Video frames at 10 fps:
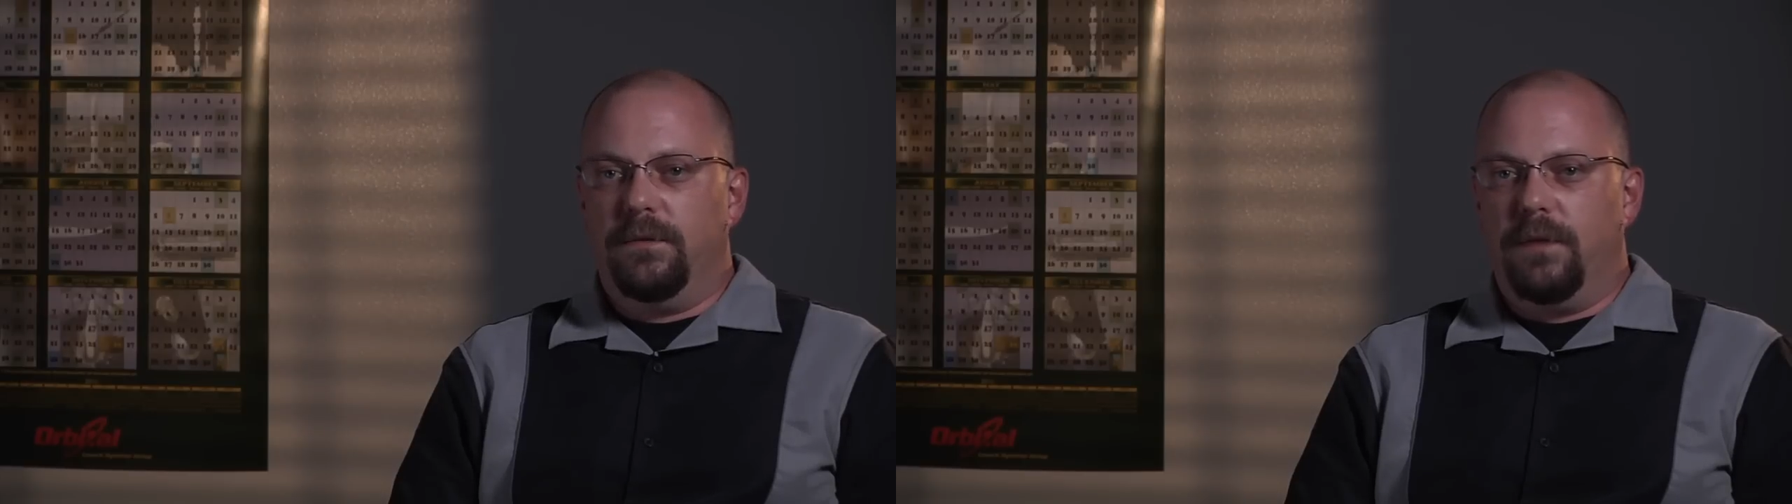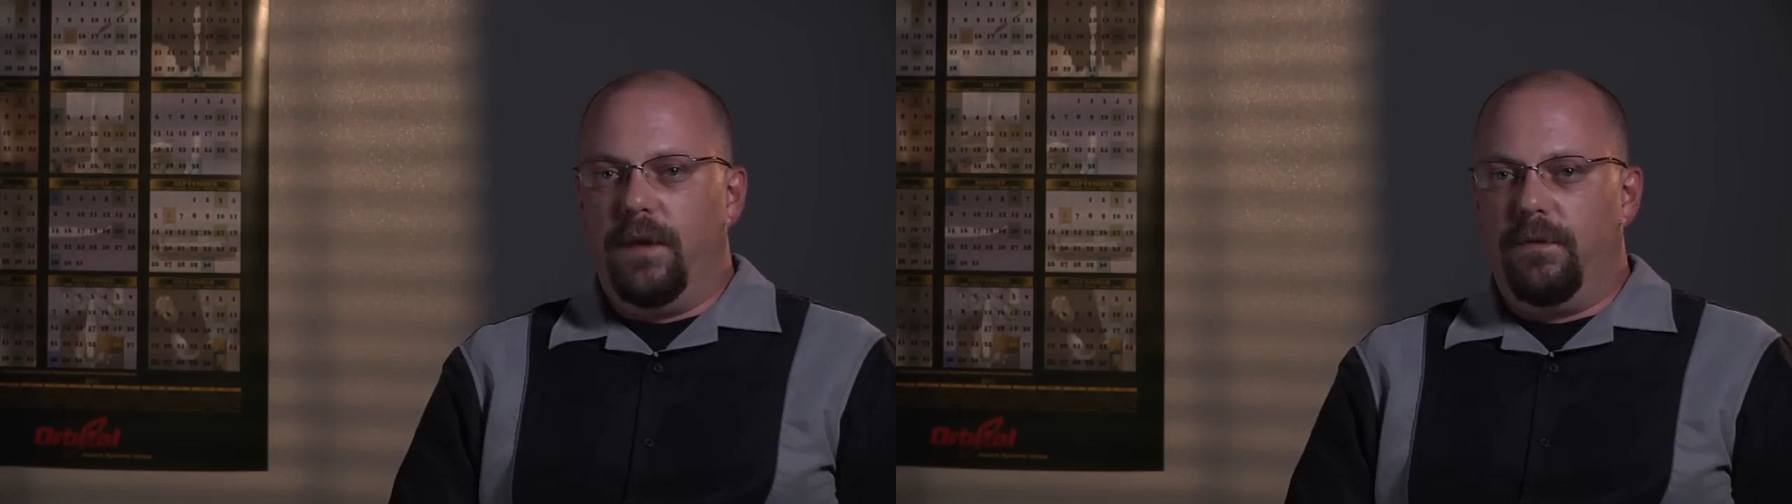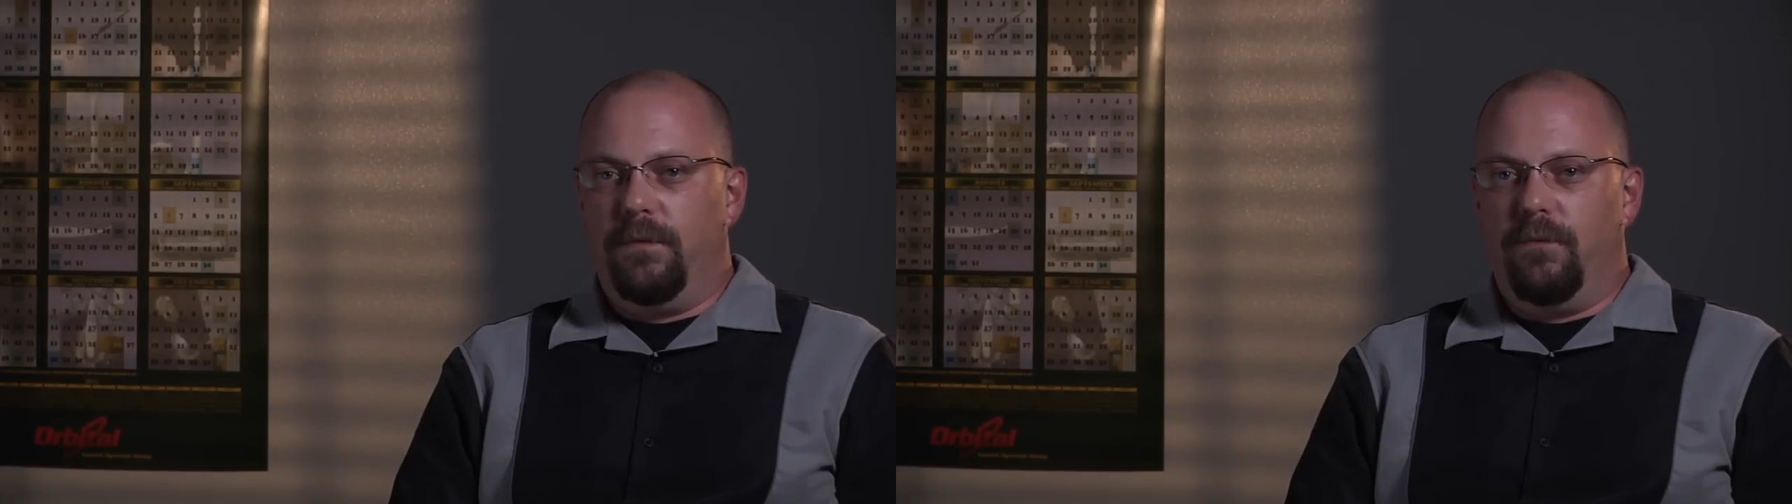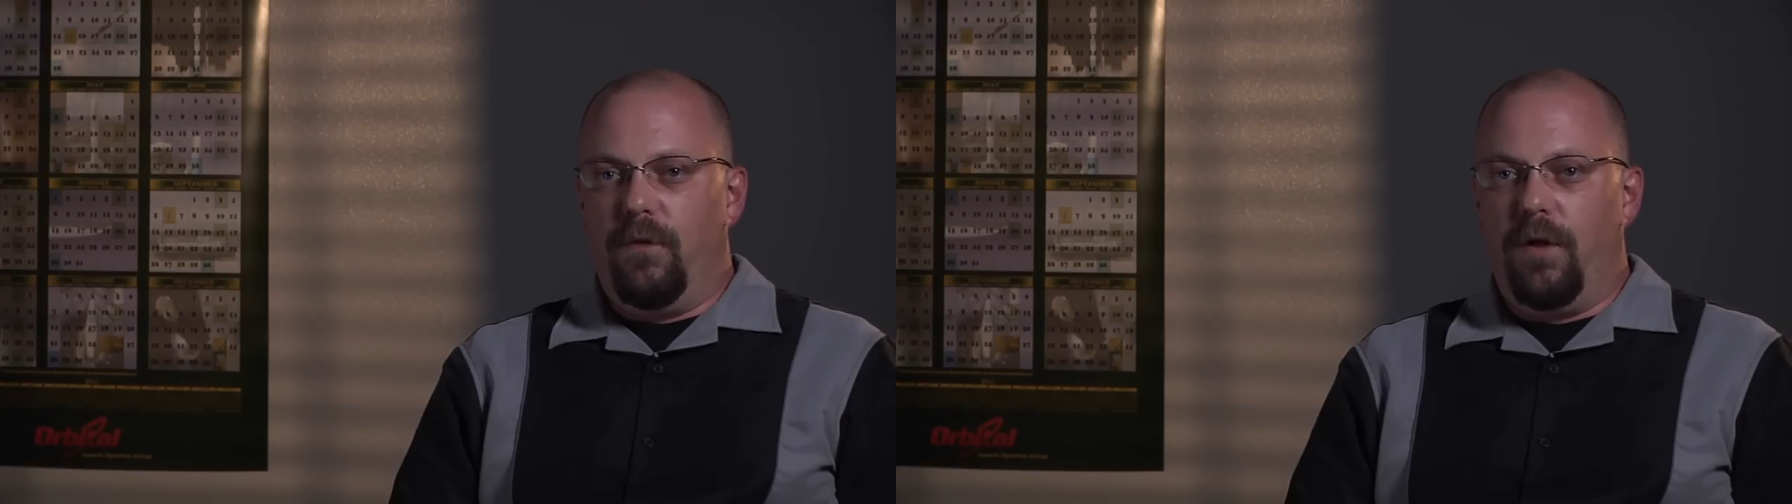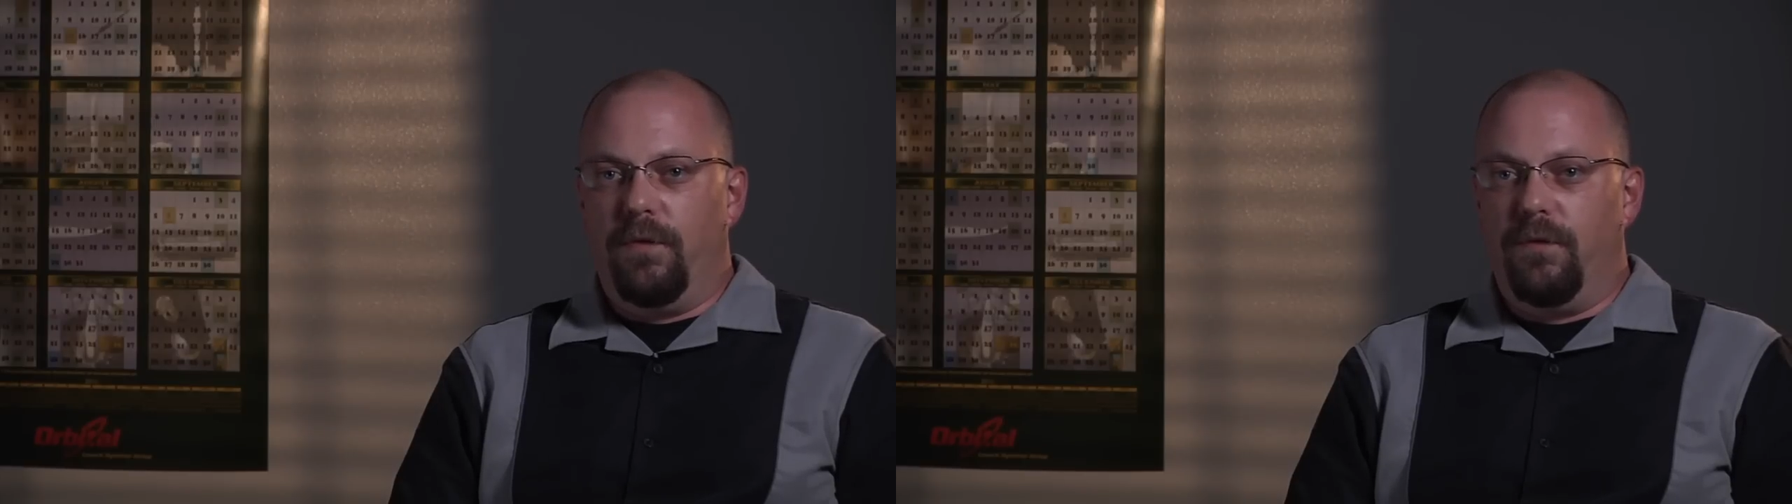and
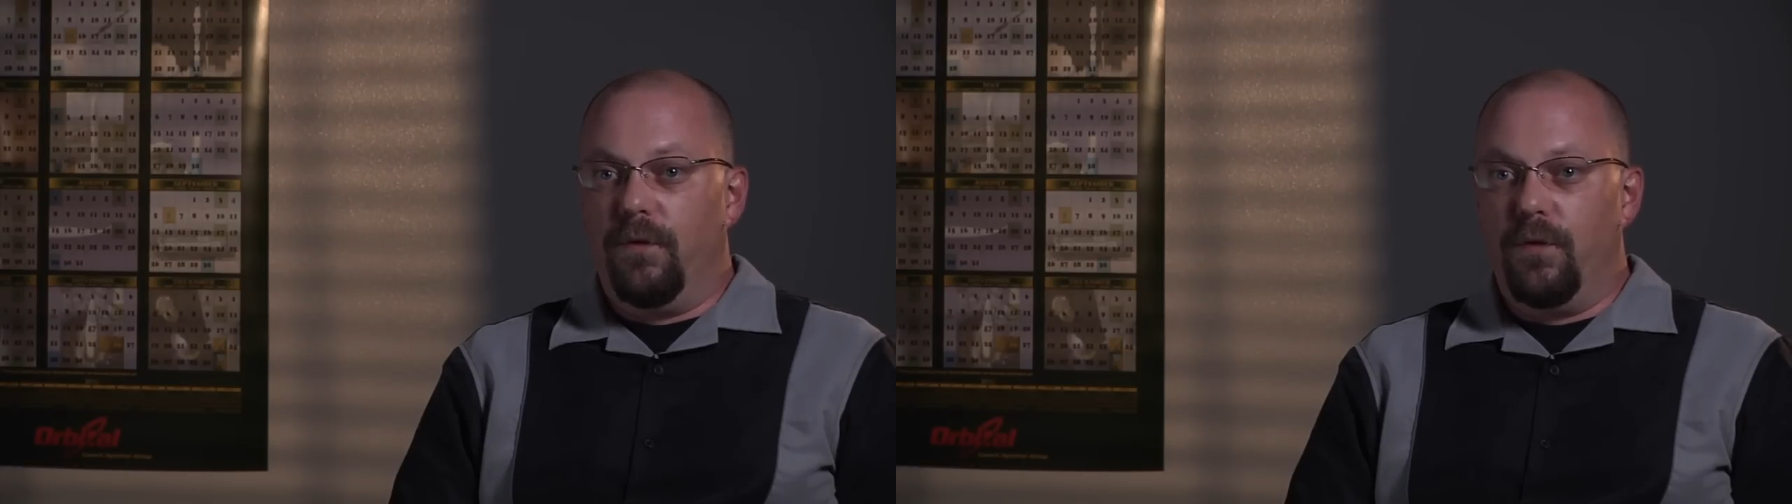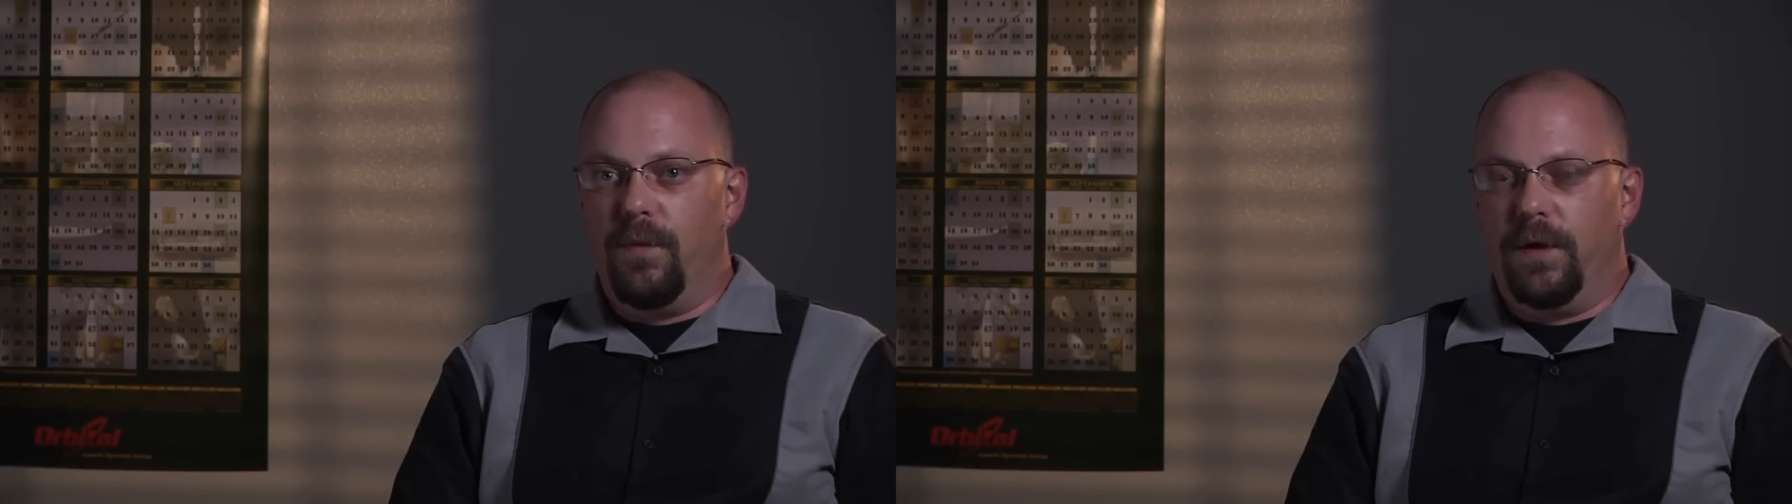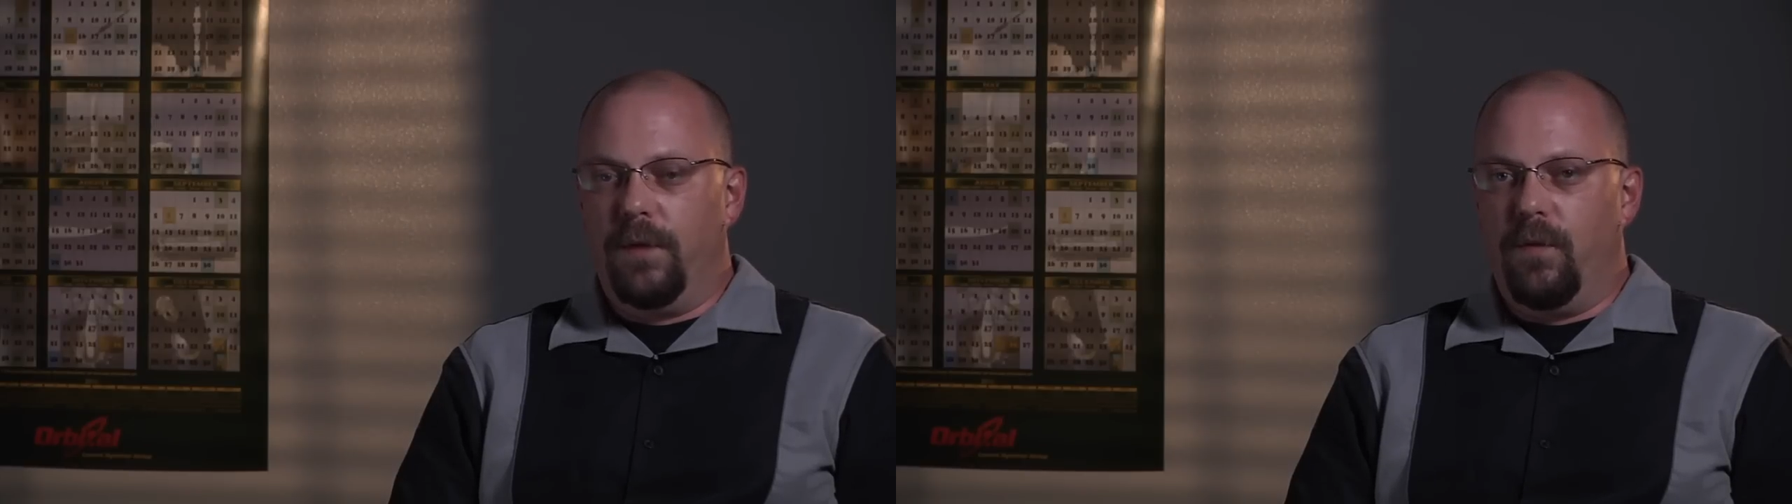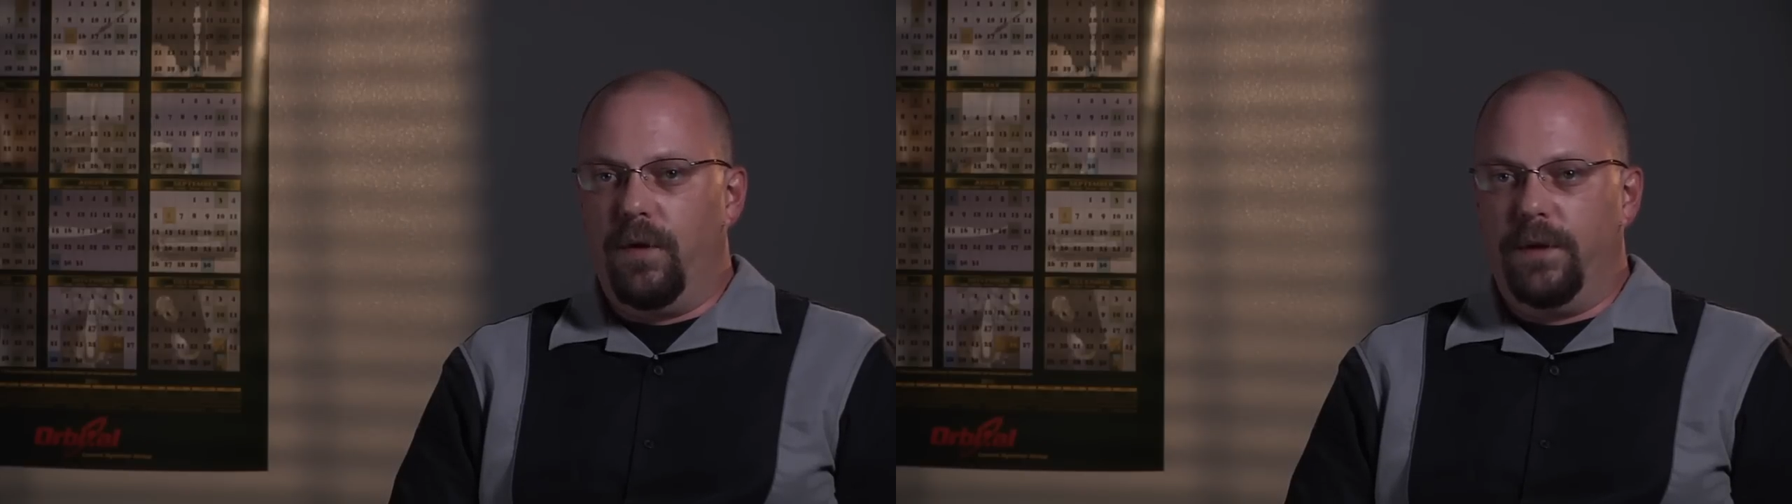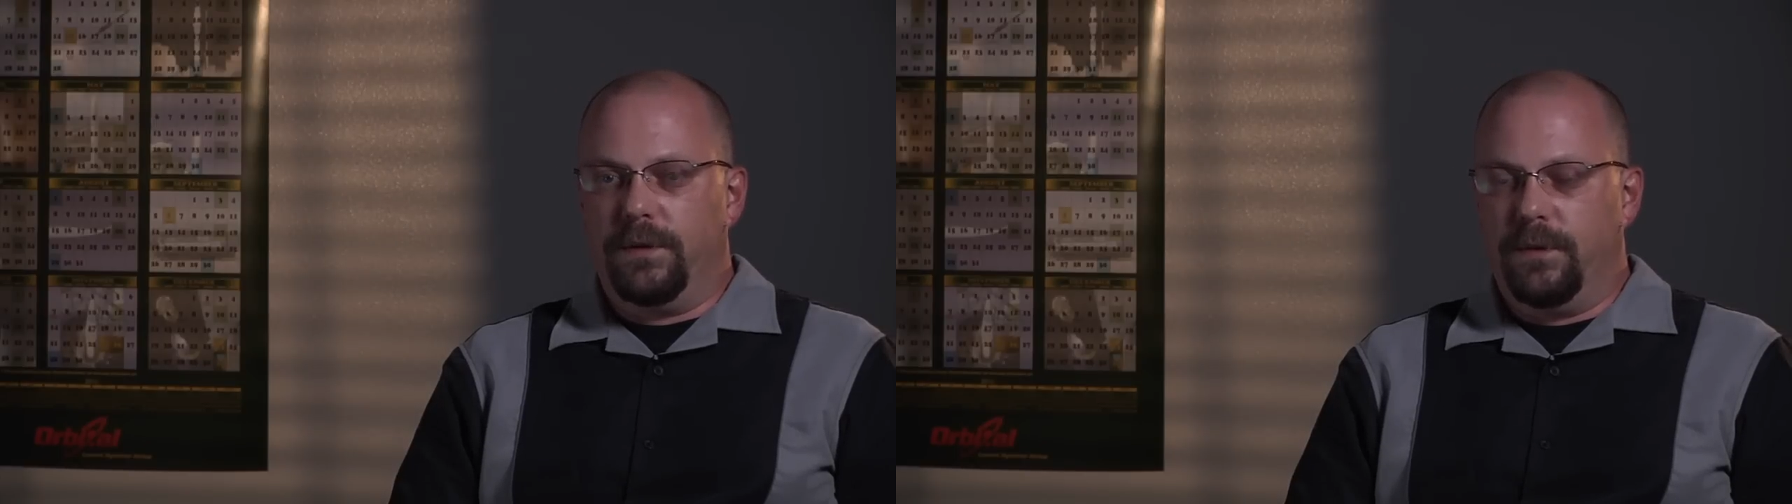run through Monday morning,